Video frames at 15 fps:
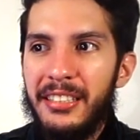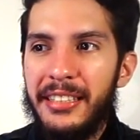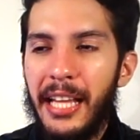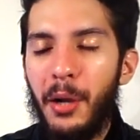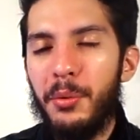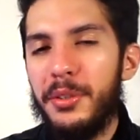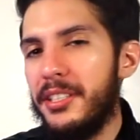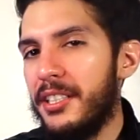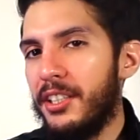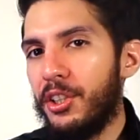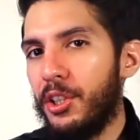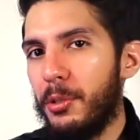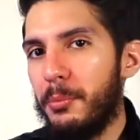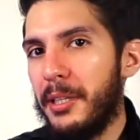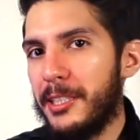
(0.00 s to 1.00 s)
that one didn't
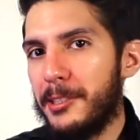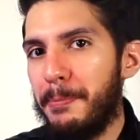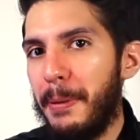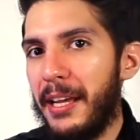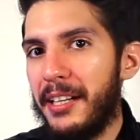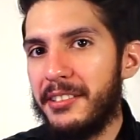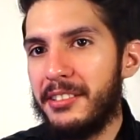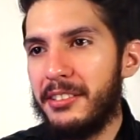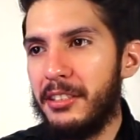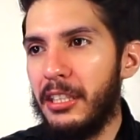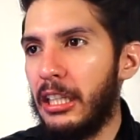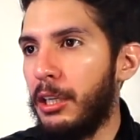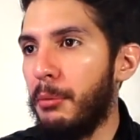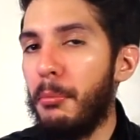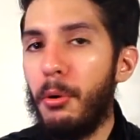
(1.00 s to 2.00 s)
hurt me as bad as
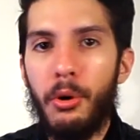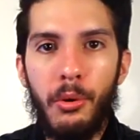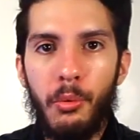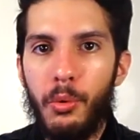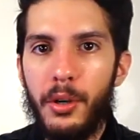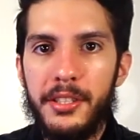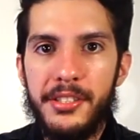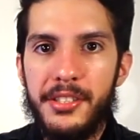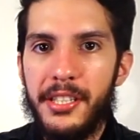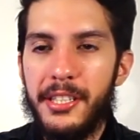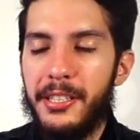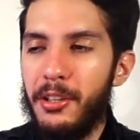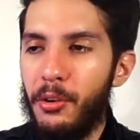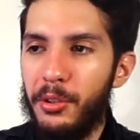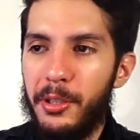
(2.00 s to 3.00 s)
the Gamora one
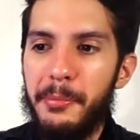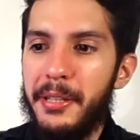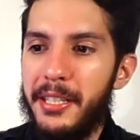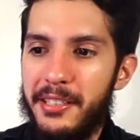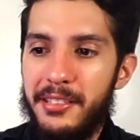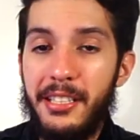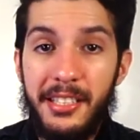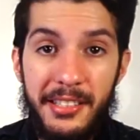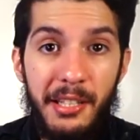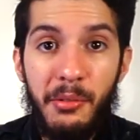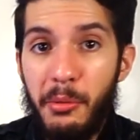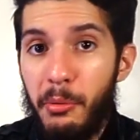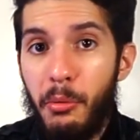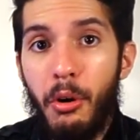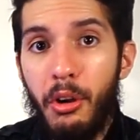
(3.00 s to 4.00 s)
did, only because, like I said,
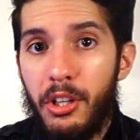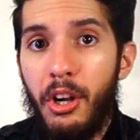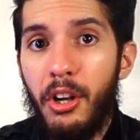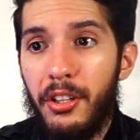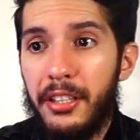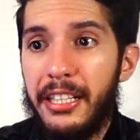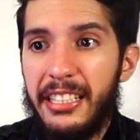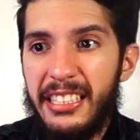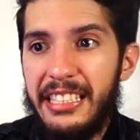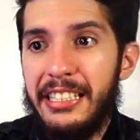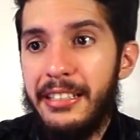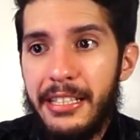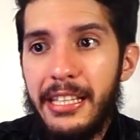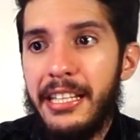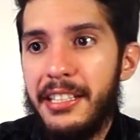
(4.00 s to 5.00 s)
we were all calling it. He
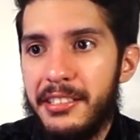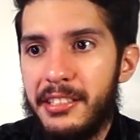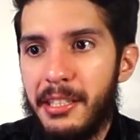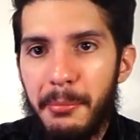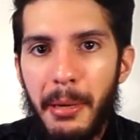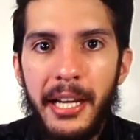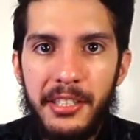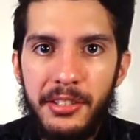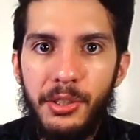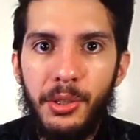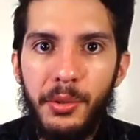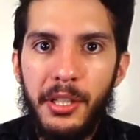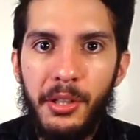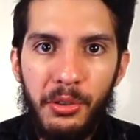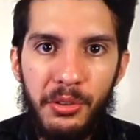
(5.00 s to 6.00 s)
needs the Mind
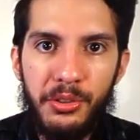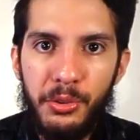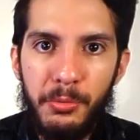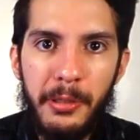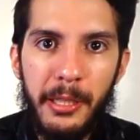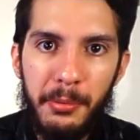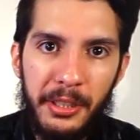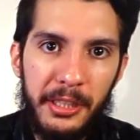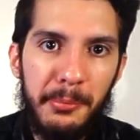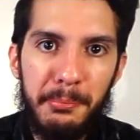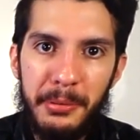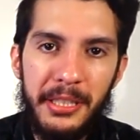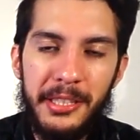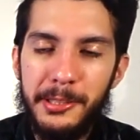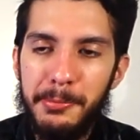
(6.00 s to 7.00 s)
Stone in order to be able to
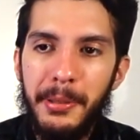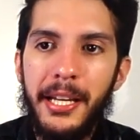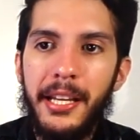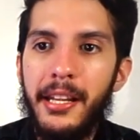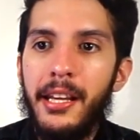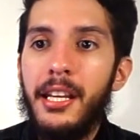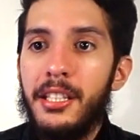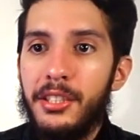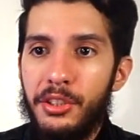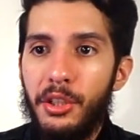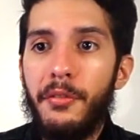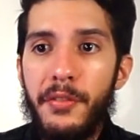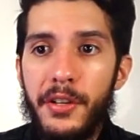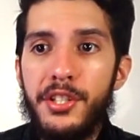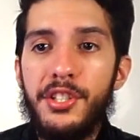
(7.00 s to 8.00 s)
complete his plan.
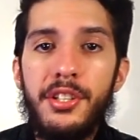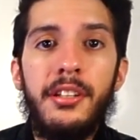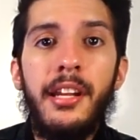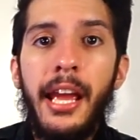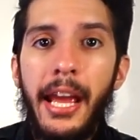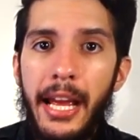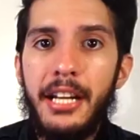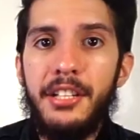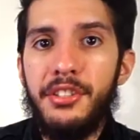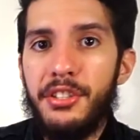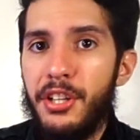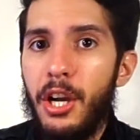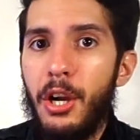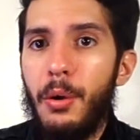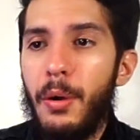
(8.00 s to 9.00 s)
So Vision had to
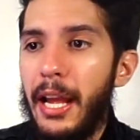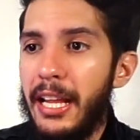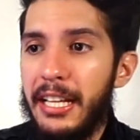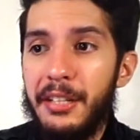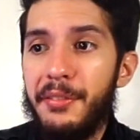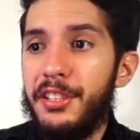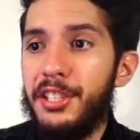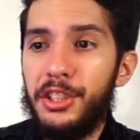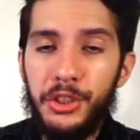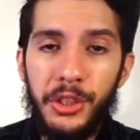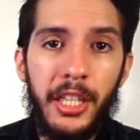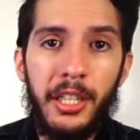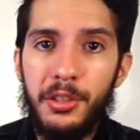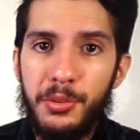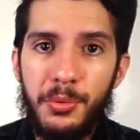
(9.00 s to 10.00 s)
go. And even the
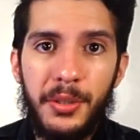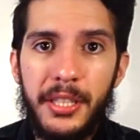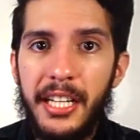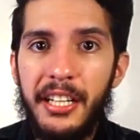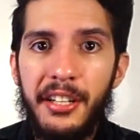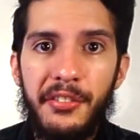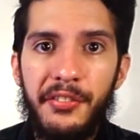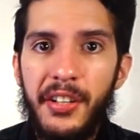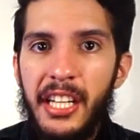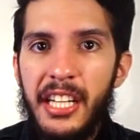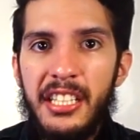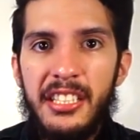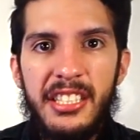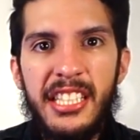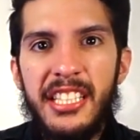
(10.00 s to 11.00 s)
trailers were kind of
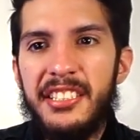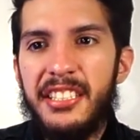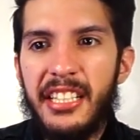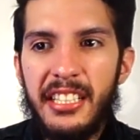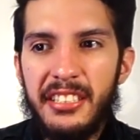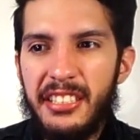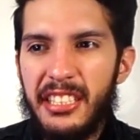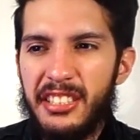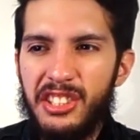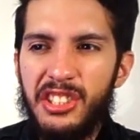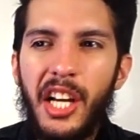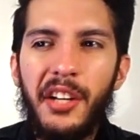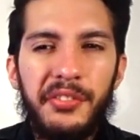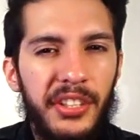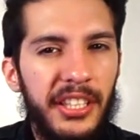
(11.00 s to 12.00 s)
teasing us and
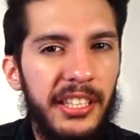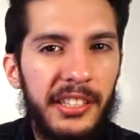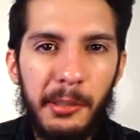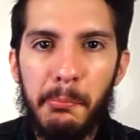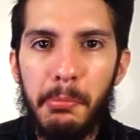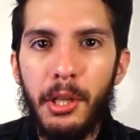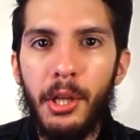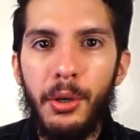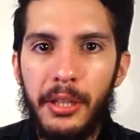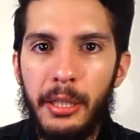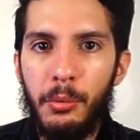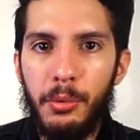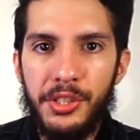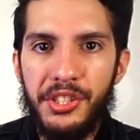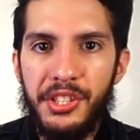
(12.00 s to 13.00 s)
softening the blow
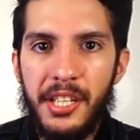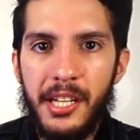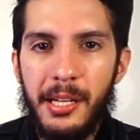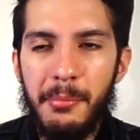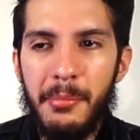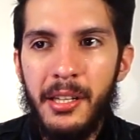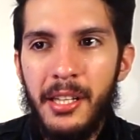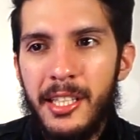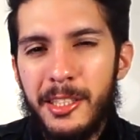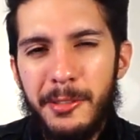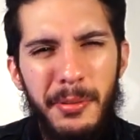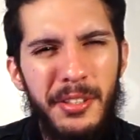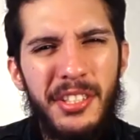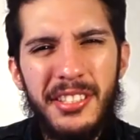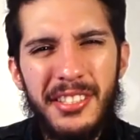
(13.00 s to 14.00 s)
that was to come.
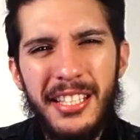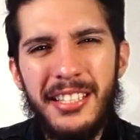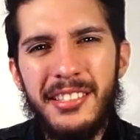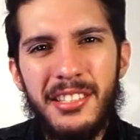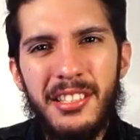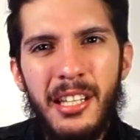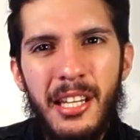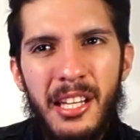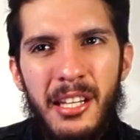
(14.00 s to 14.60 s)
Especially since